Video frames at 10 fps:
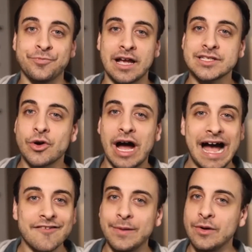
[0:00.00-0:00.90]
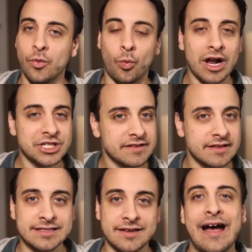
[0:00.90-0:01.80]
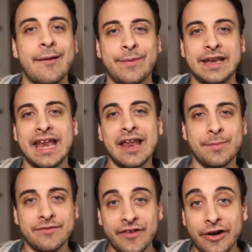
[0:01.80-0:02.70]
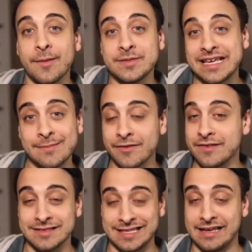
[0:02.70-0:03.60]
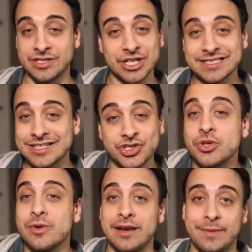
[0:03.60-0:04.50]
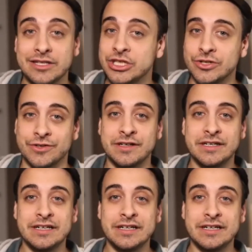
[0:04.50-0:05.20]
And so I've been watching this stuff happen and had been very upset about these things, just as you had been too.